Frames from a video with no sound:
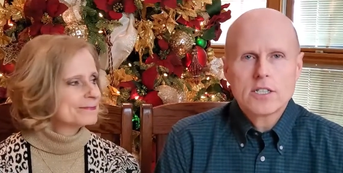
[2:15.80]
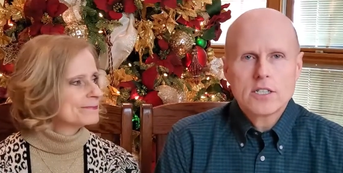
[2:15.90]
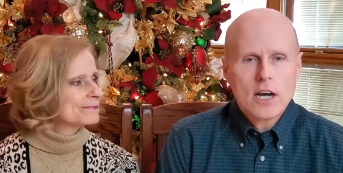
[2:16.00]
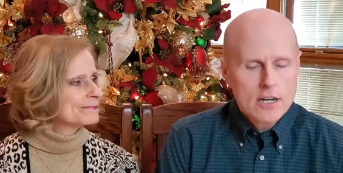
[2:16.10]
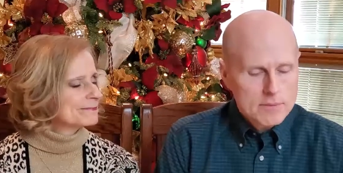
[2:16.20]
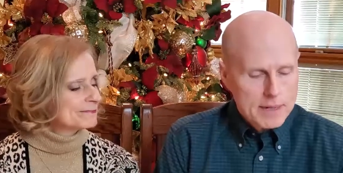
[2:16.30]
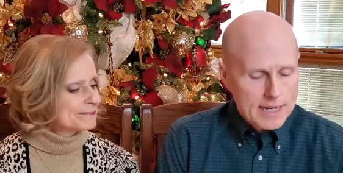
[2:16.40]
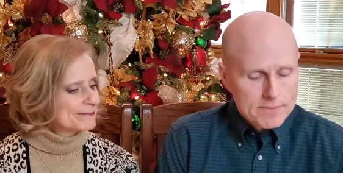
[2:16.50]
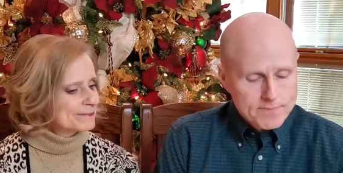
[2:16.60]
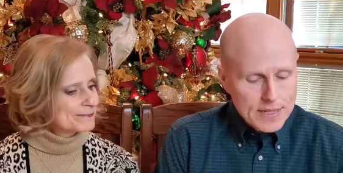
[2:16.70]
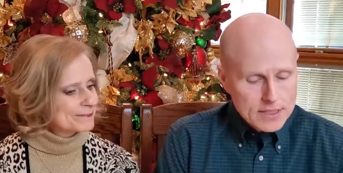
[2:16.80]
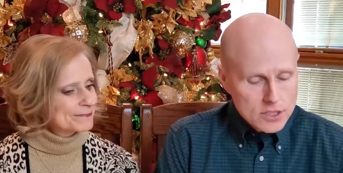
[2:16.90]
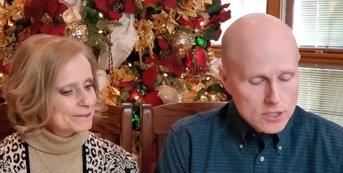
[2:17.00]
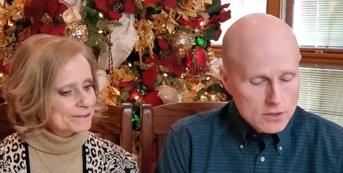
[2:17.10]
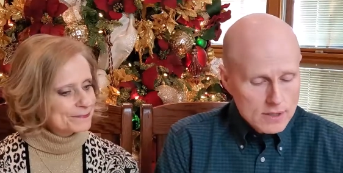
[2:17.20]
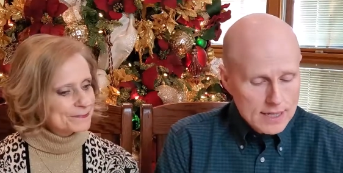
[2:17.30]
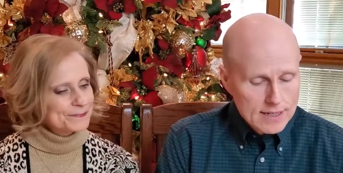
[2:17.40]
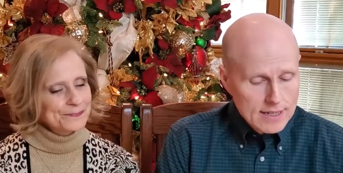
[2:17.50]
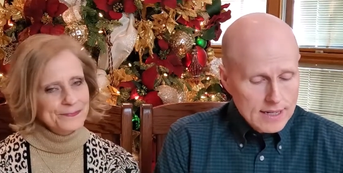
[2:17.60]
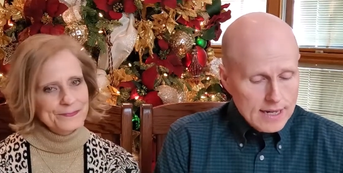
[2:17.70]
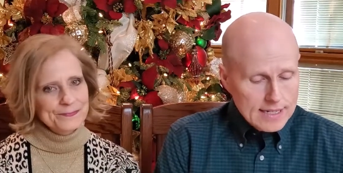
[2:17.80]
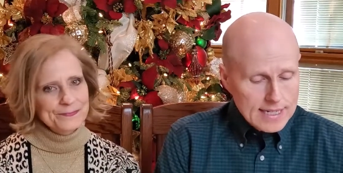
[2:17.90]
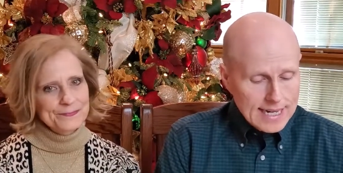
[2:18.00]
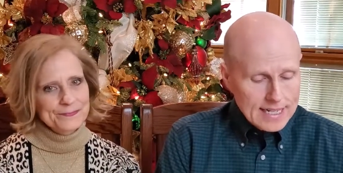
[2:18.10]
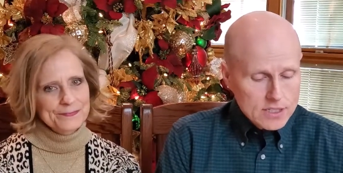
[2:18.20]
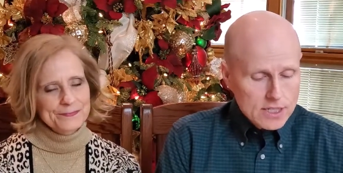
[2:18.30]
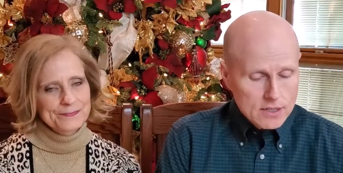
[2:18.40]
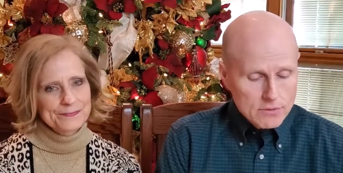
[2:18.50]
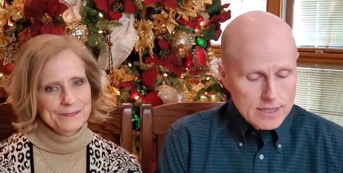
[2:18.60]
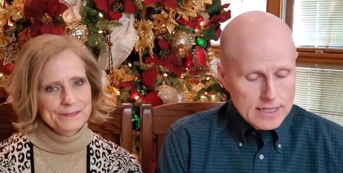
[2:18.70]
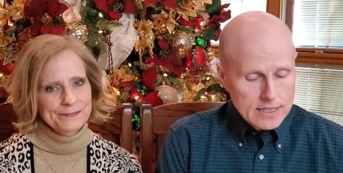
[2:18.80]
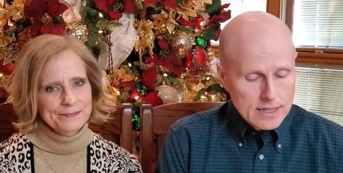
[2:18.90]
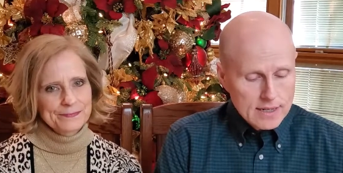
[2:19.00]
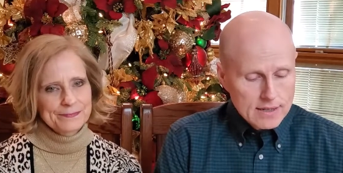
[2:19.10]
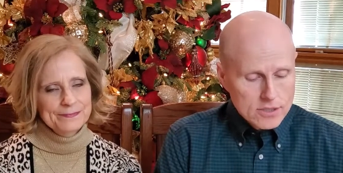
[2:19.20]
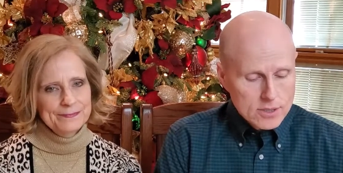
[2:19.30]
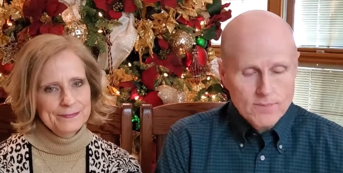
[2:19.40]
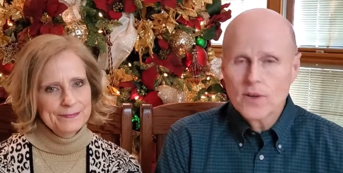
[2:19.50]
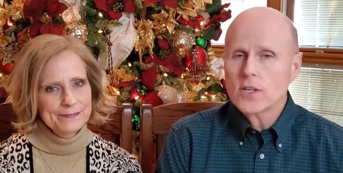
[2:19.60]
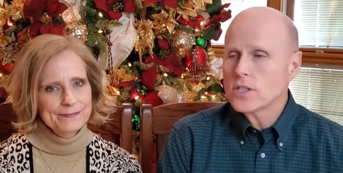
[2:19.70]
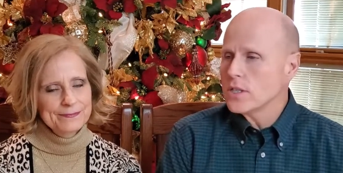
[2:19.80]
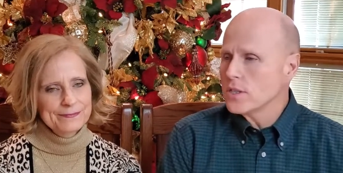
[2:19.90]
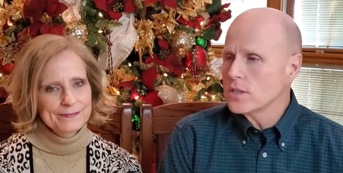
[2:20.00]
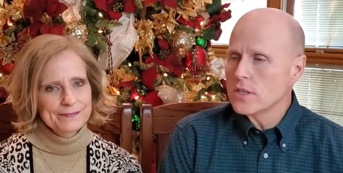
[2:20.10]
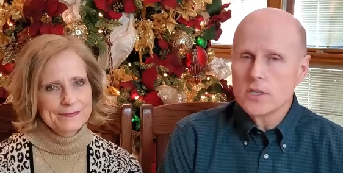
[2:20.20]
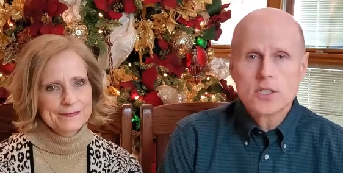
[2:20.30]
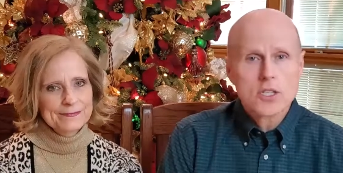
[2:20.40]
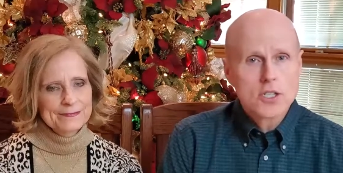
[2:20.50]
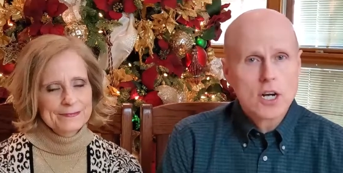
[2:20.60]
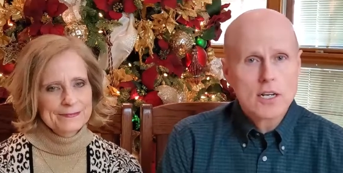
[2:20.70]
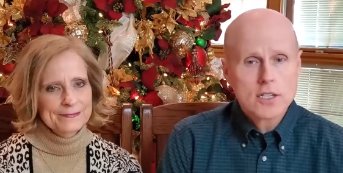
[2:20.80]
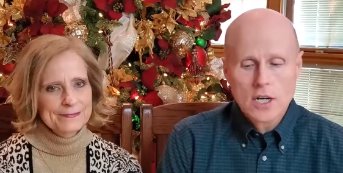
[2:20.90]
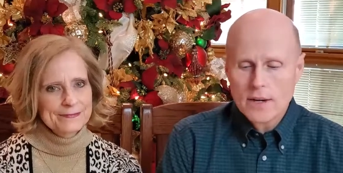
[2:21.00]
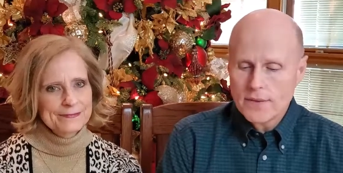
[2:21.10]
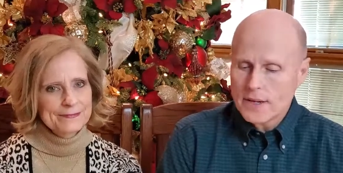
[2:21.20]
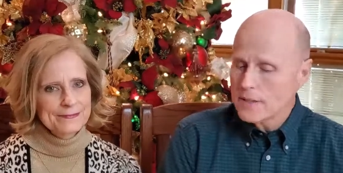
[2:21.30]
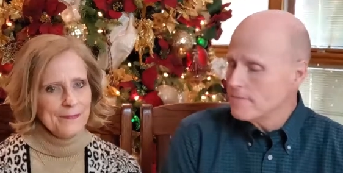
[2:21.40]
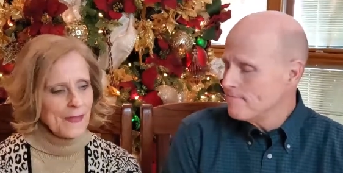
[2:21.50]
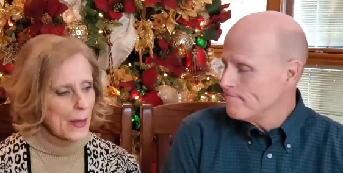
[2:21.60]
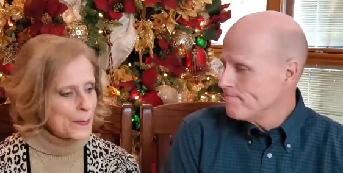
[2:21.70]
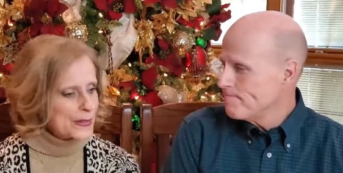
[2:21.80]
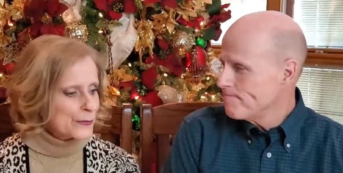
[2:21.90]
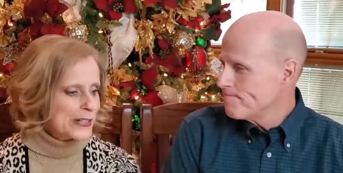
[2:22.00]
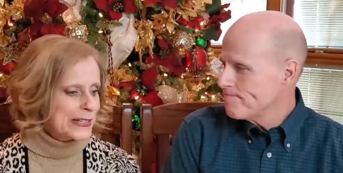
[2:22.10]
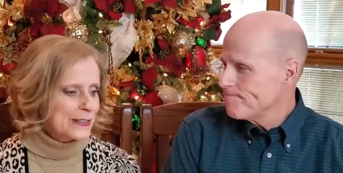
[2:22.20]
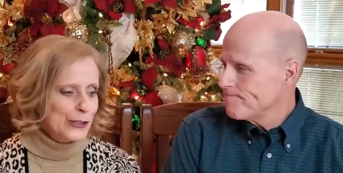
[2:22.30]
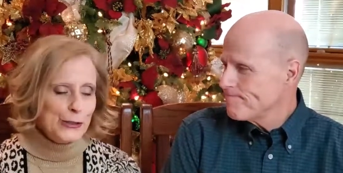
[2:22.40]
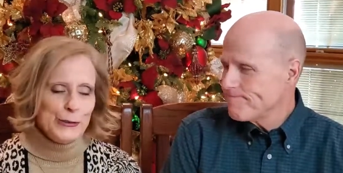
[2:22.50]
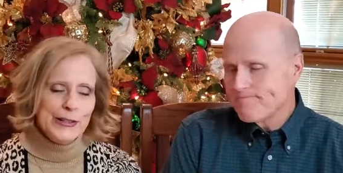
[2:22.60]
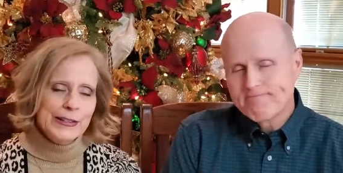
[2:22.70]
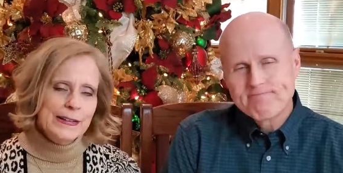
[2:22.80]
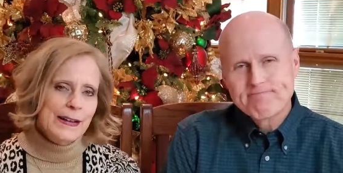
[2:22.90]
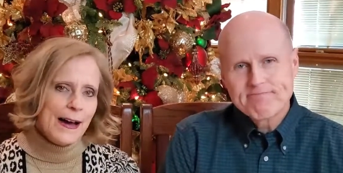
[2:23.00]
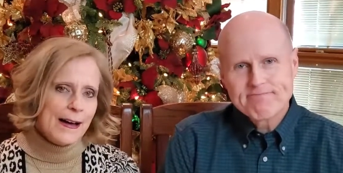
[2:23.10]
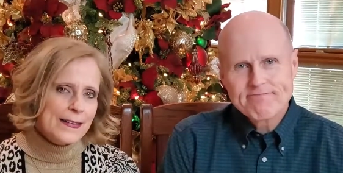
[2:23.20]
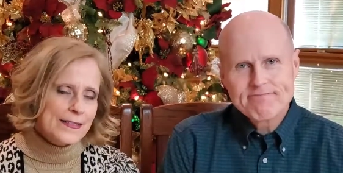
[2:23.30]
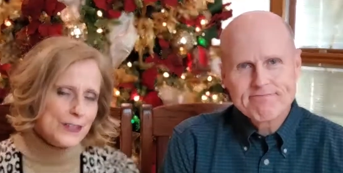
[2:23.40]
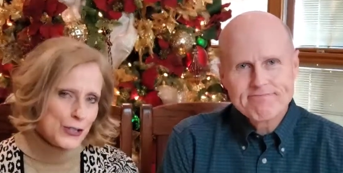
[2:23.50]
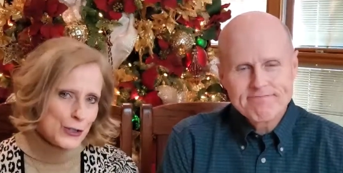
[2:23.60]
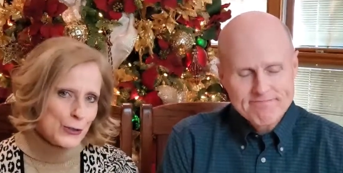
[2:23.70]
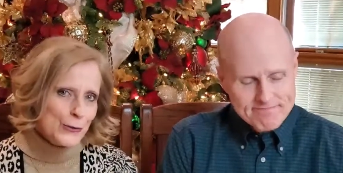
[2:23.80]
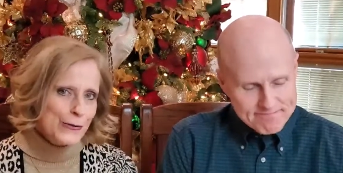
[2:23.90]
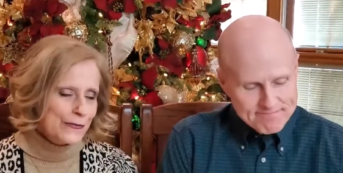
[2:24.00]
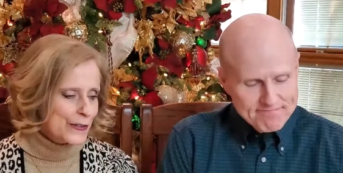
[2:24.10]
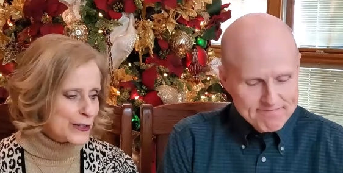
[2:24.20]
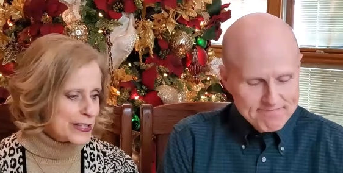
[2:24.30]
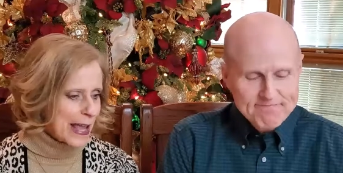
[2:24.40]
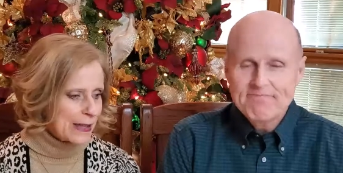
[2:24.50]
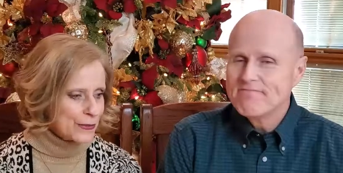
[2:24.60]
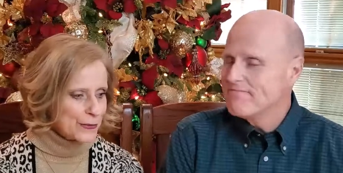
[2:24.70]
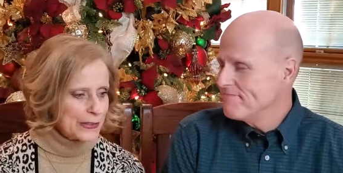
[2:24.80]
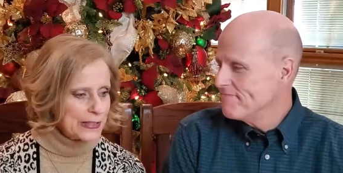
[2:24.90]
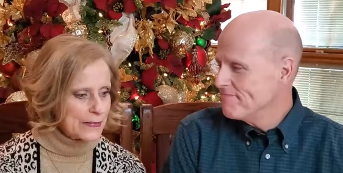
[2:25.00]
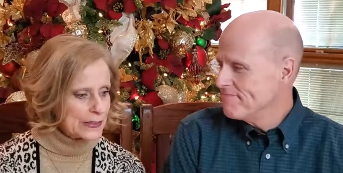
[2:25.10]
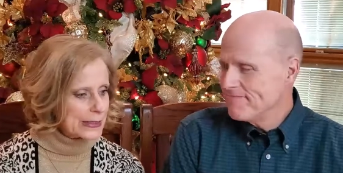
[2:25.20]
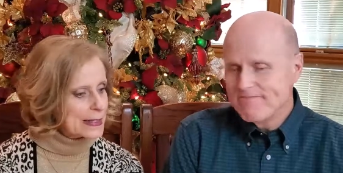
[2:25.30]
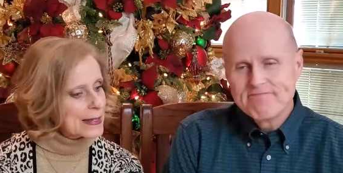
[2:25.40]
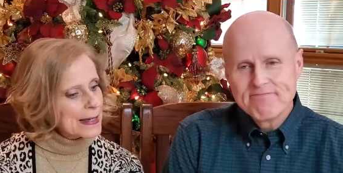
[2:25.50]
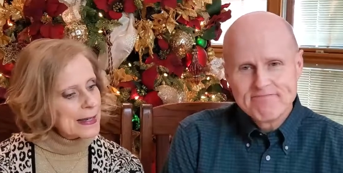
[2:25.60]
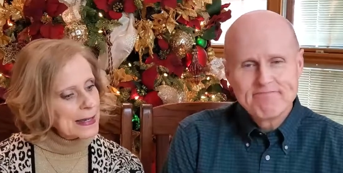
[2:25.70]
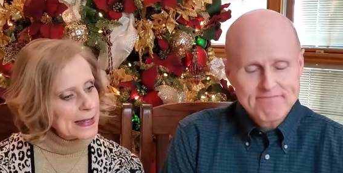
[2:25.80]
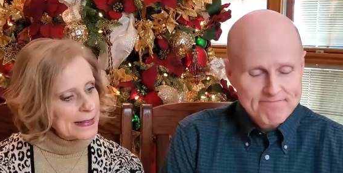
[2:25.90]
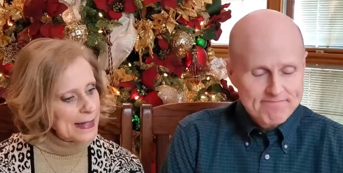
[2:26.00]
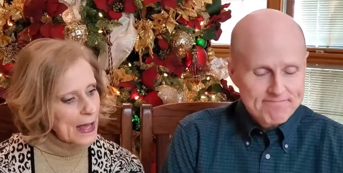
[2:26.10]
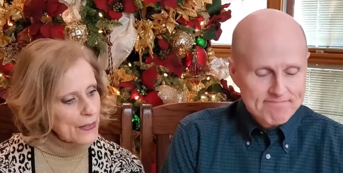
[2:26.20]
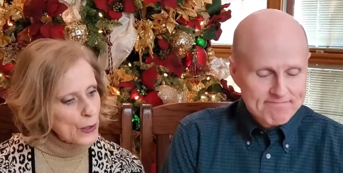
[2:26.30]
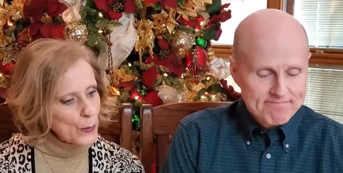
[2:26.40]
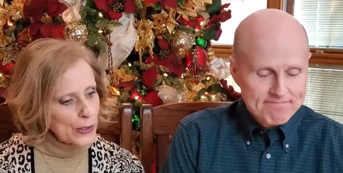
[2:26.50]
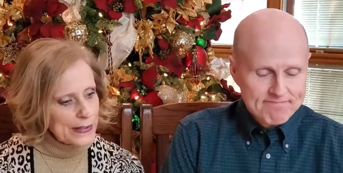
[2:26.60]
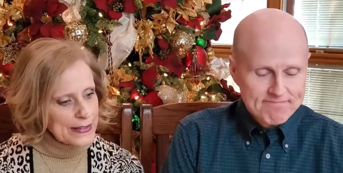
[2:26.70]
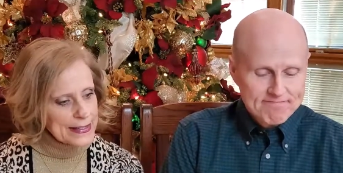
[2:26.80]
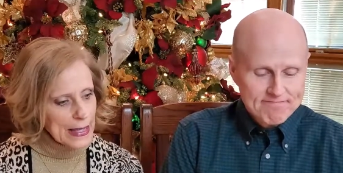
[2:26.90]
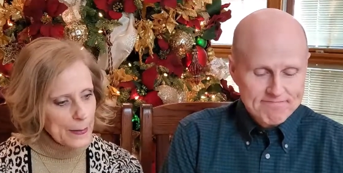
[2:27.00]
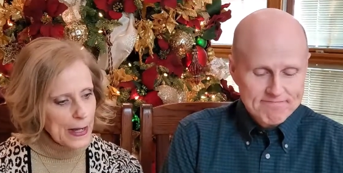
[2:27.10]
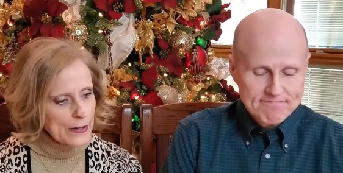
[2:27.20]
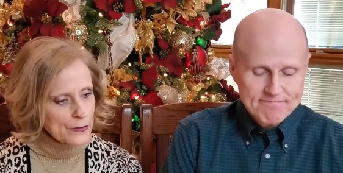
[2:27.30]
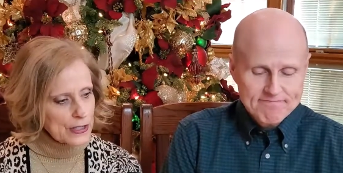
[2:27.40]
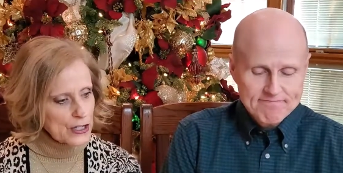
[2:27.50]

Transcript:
Speaker 1: to talk about, and so uh, uh Diane's going to read uh, some verses to to start us off here.
Speaker 2: I'm going to read Luke uh, two, verse eight through eleven. Now there were in the same country